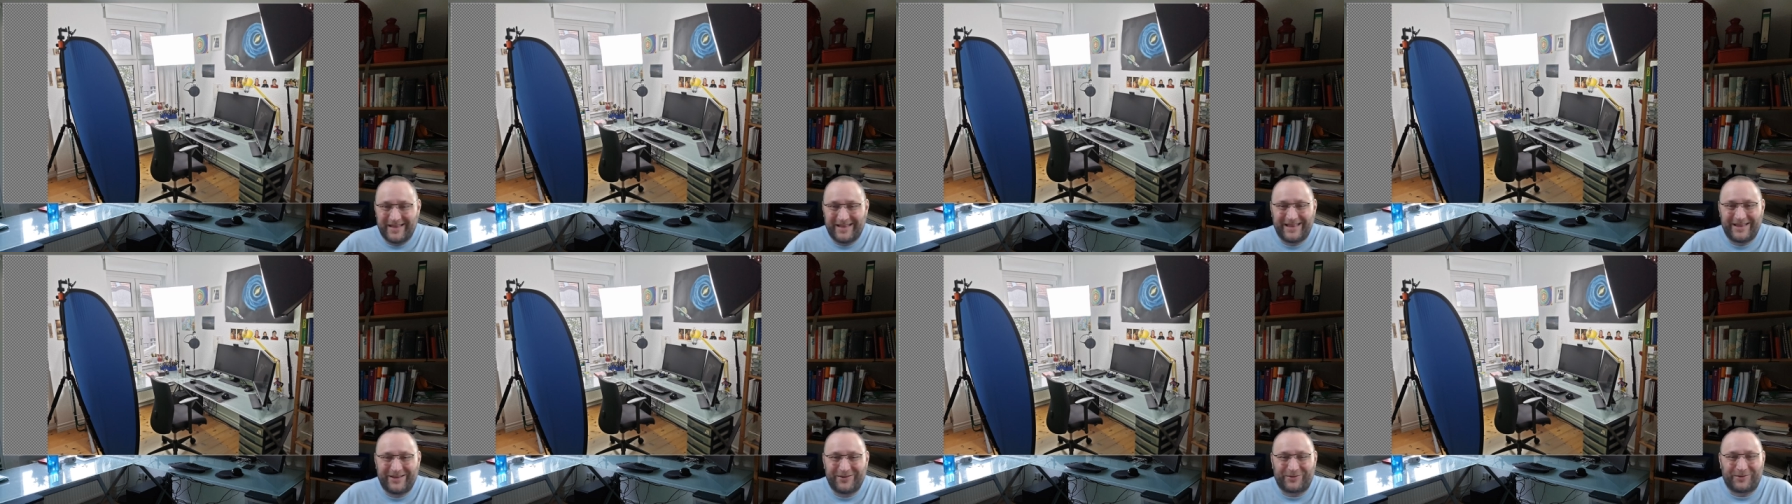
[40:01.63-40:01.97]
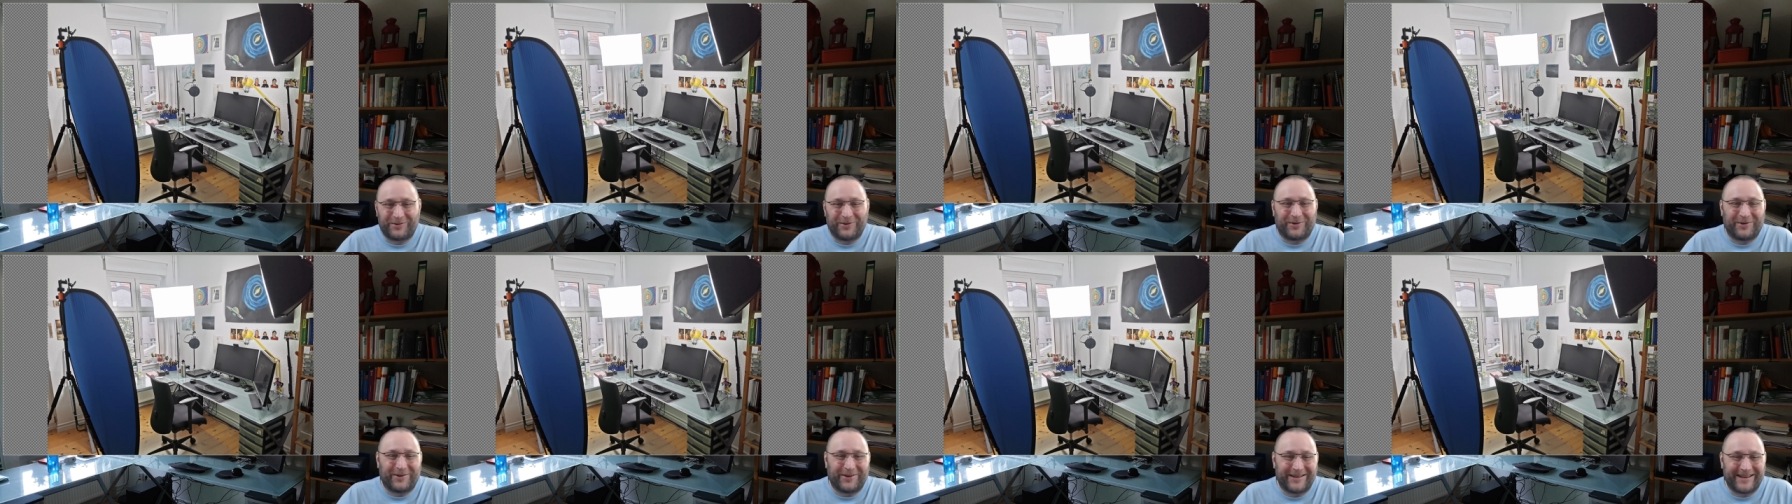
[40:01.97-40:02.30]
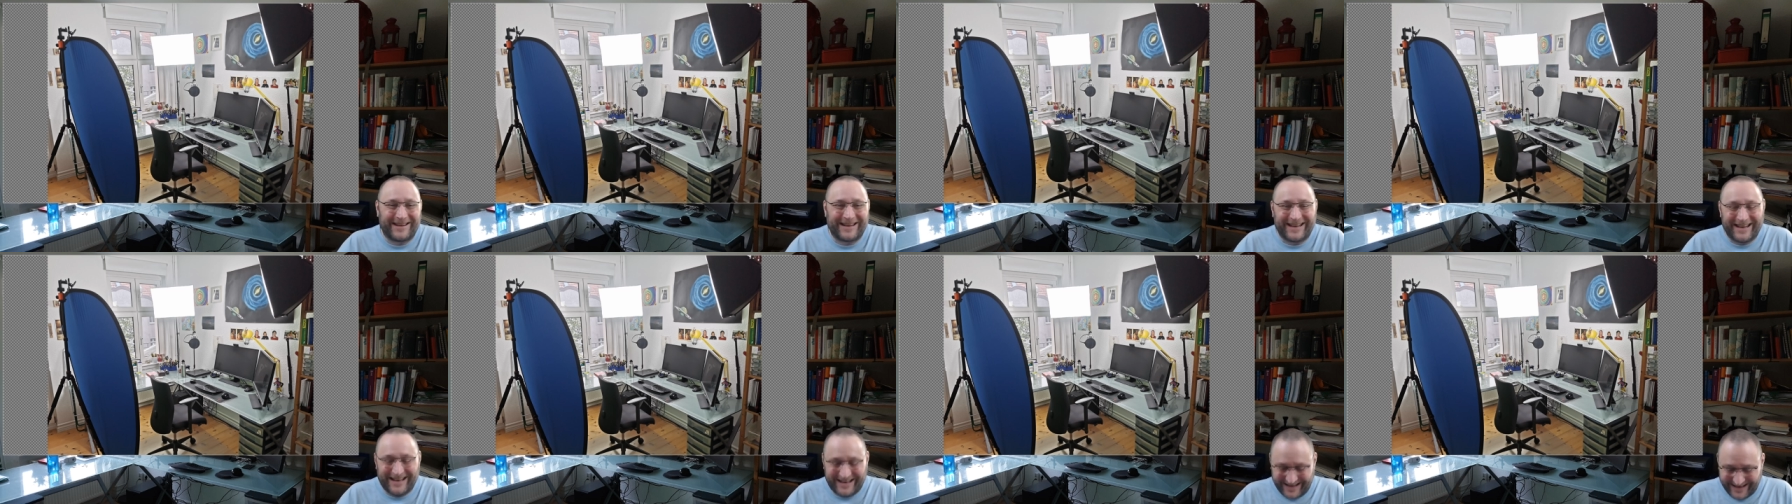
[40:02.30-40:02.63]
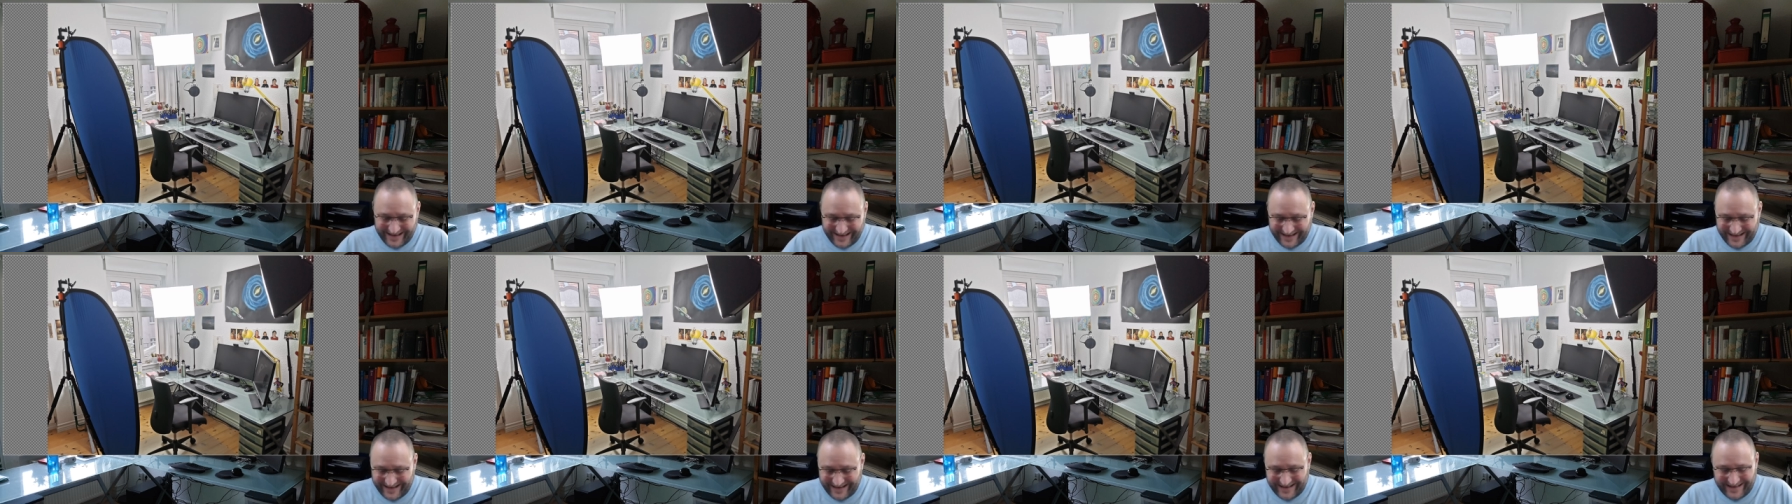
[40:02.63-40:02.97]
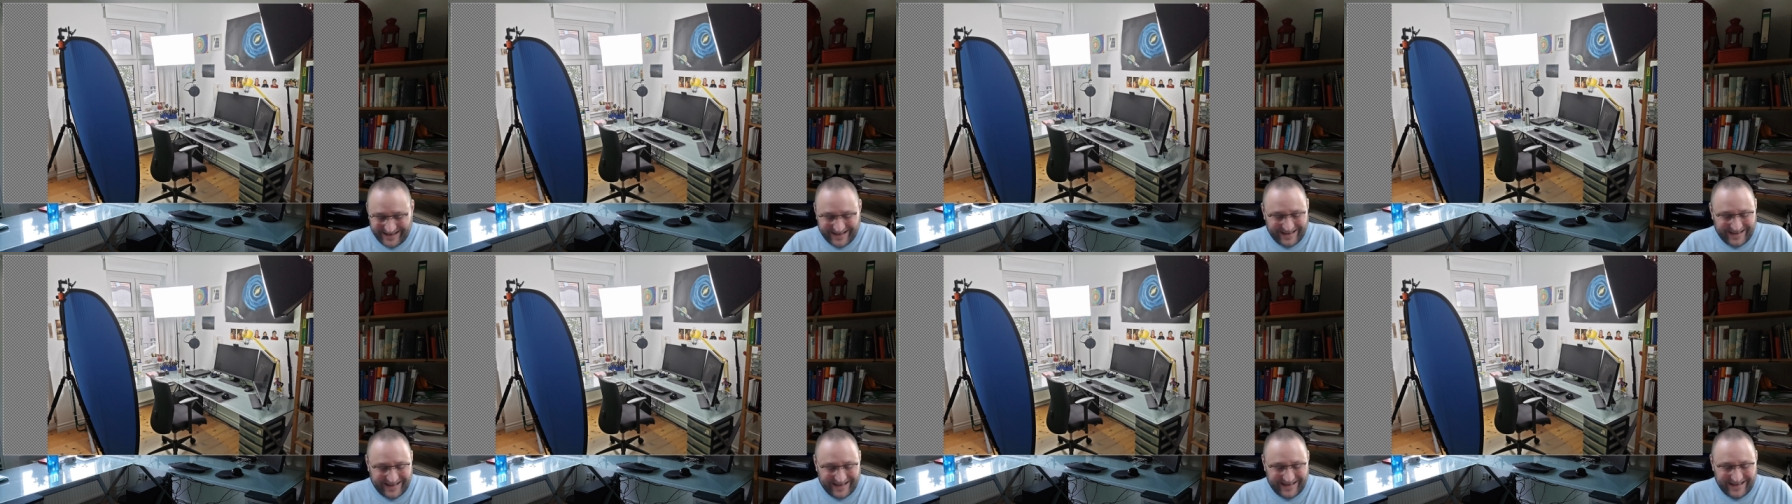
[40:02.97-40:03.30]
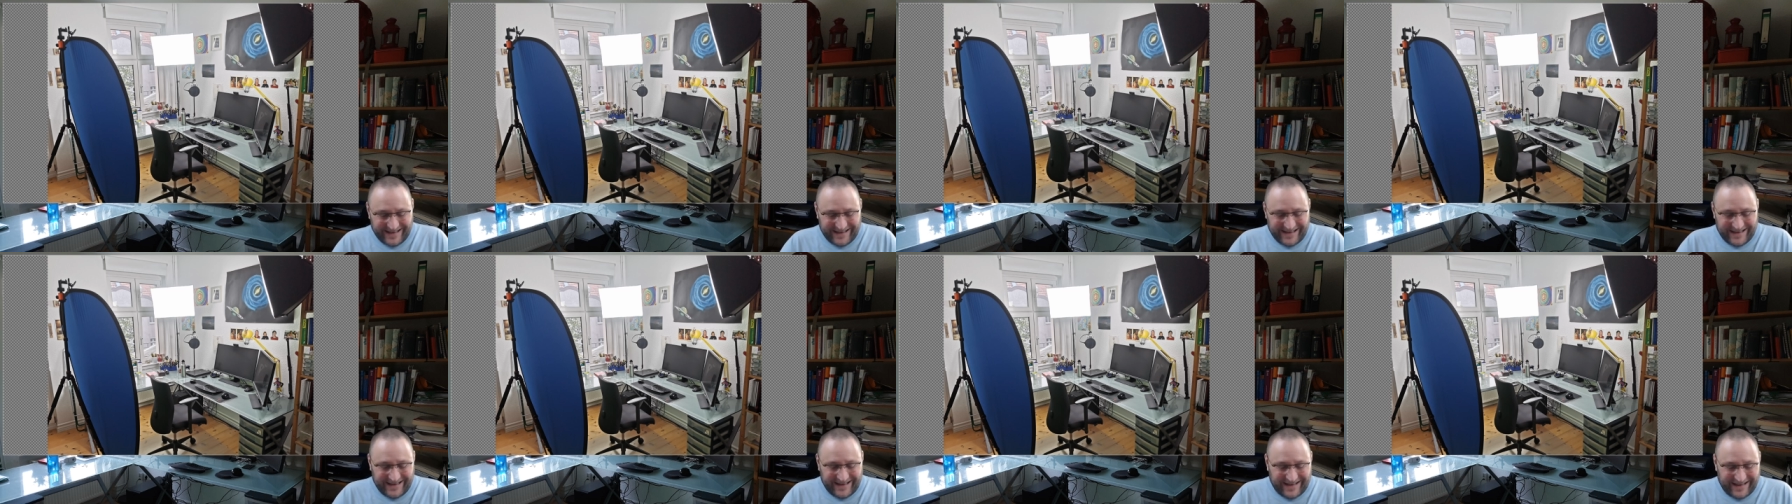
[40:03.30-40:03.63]
you go on.
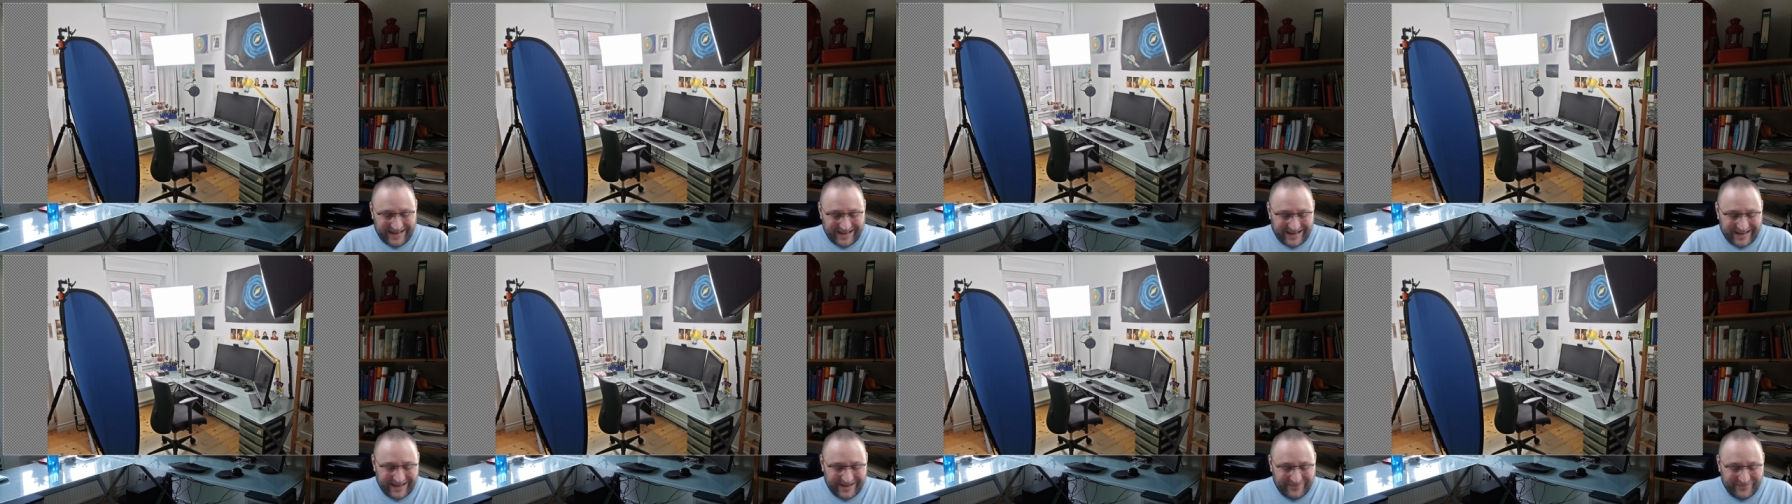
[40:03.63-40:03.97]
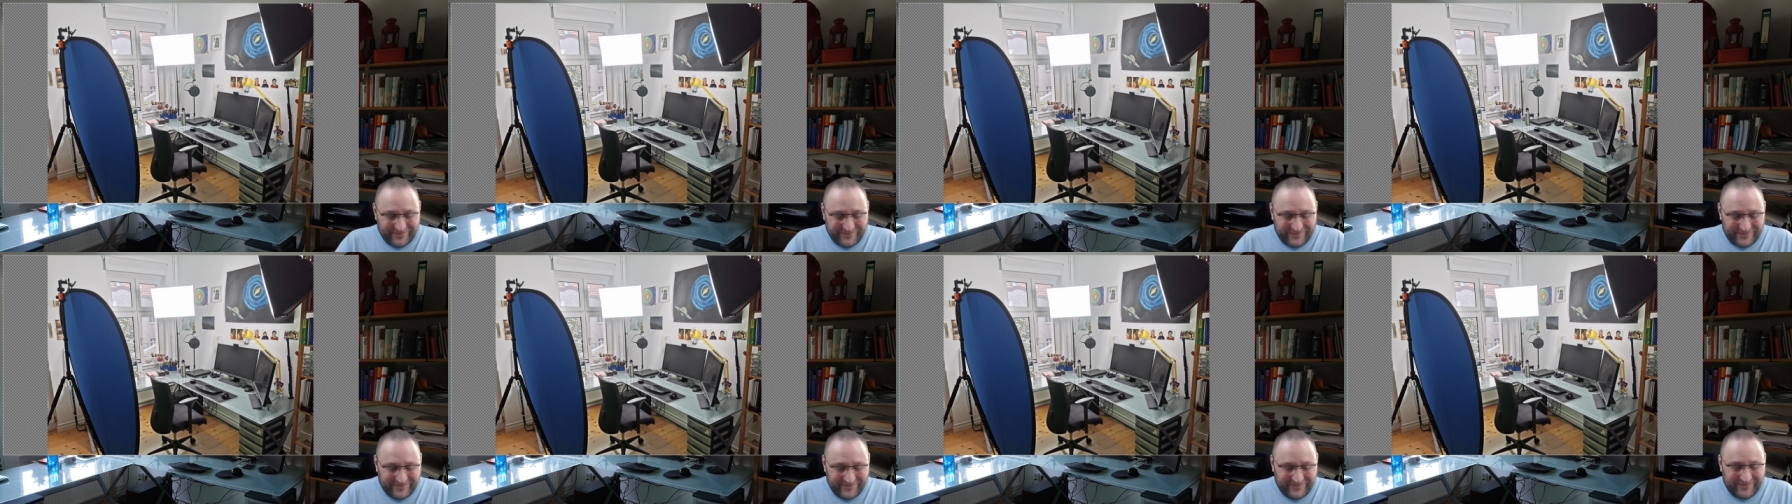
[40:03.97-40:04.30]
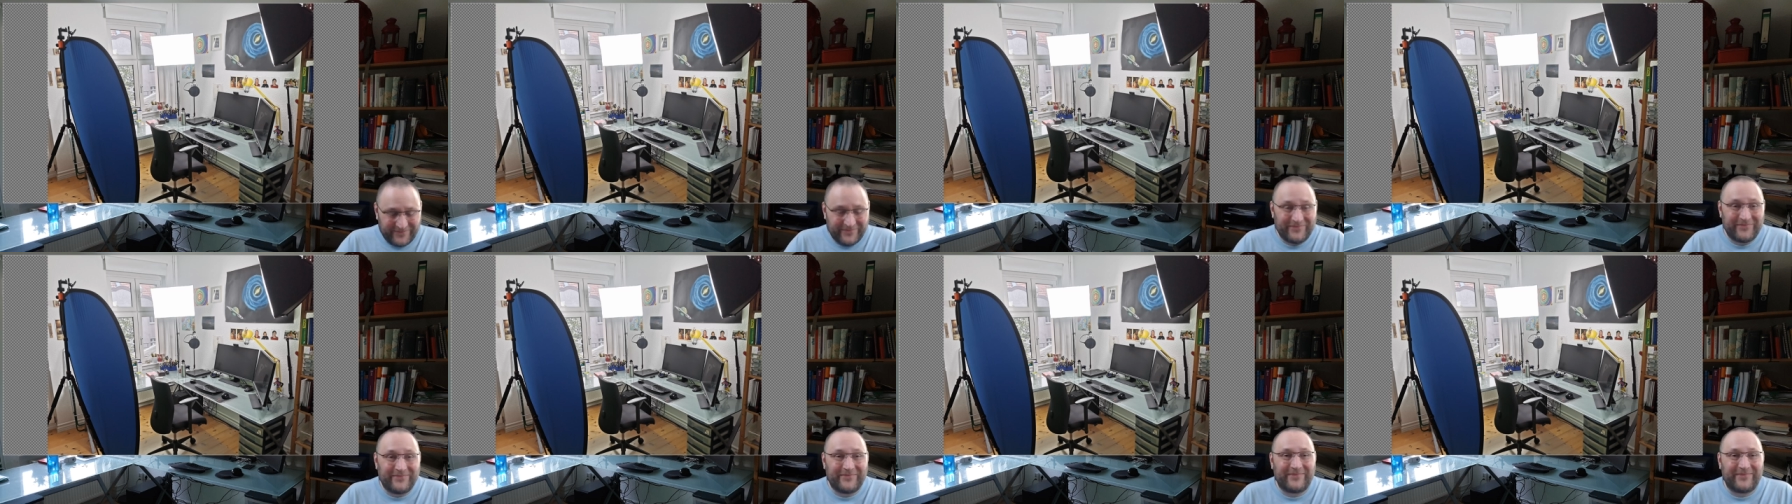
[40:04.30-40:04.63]
Um,